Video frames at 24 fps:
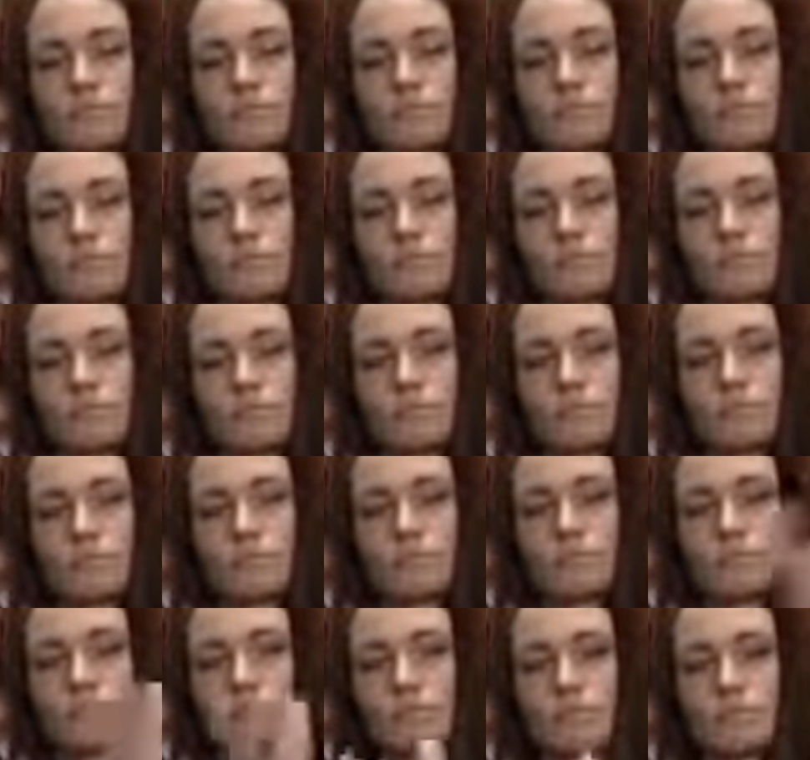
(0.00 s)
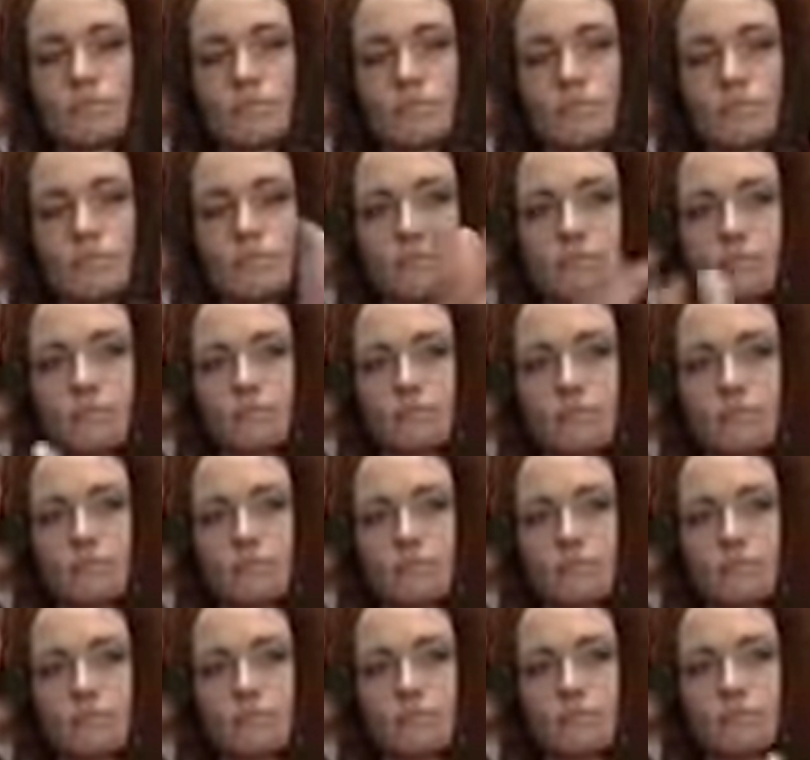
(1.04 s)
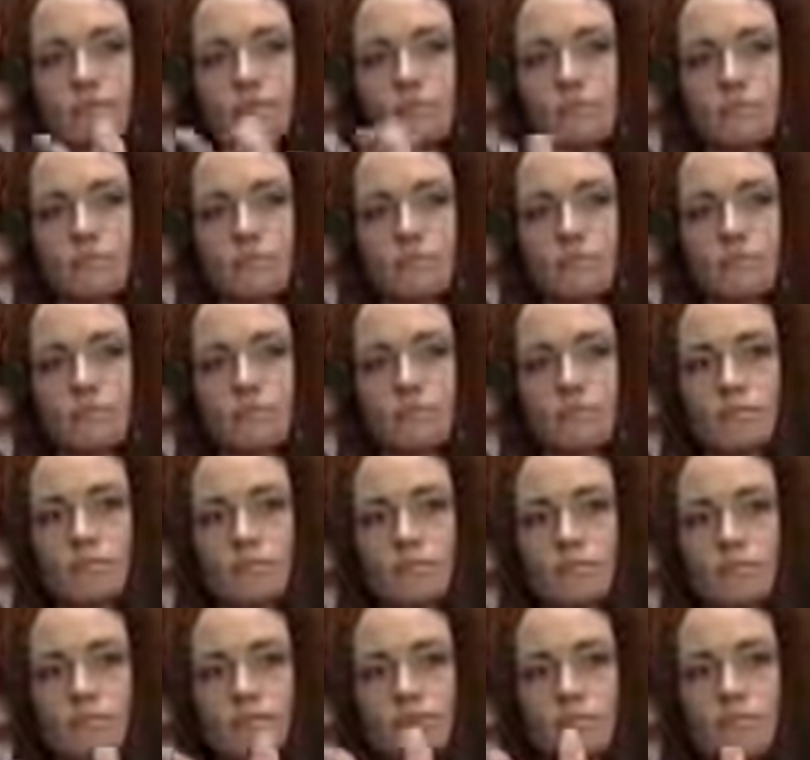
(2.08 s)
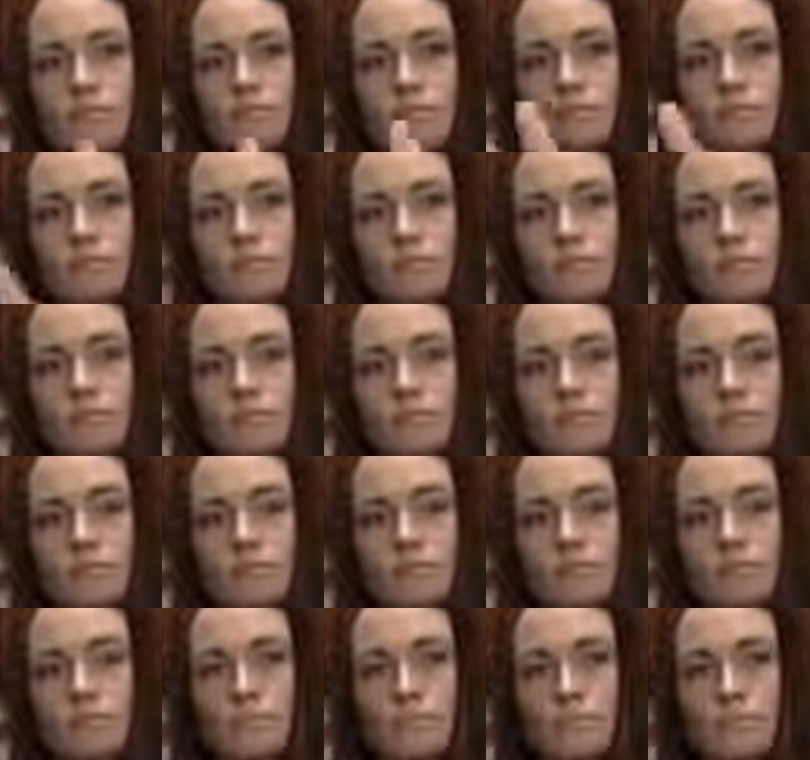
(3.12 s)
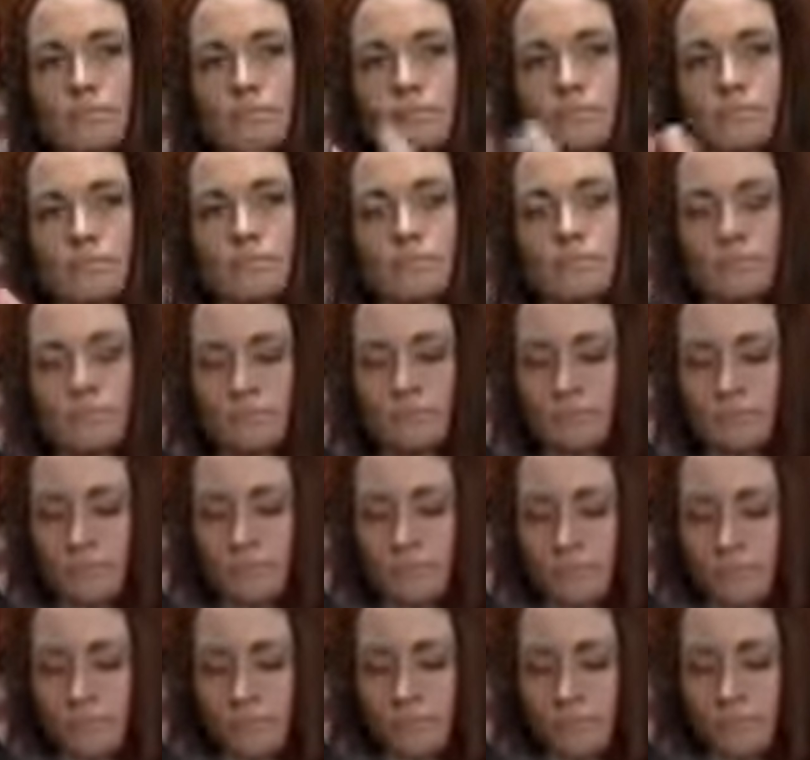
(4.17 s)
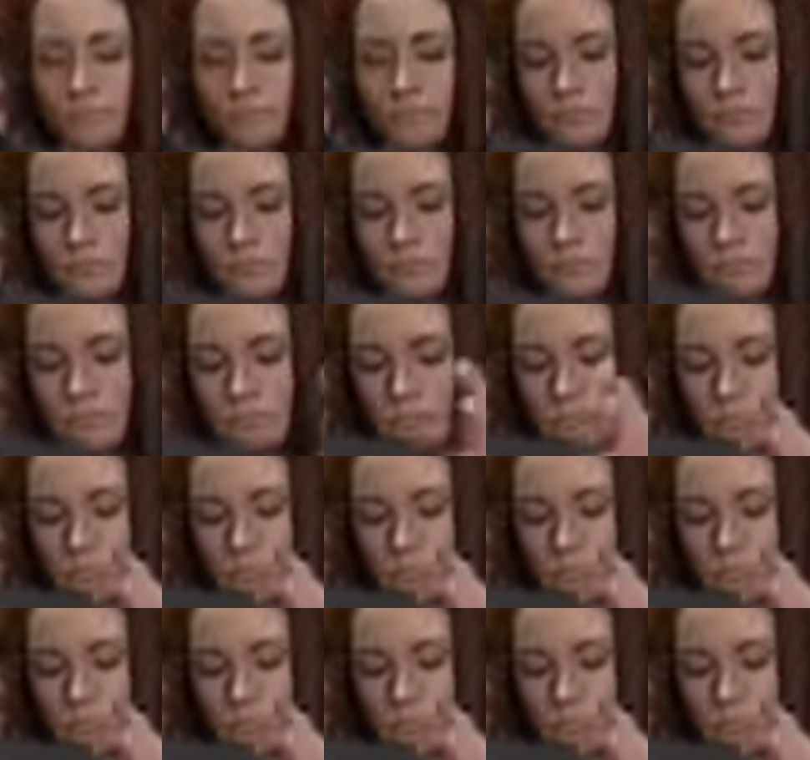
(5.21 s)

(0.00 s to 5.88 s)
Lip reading: (silent)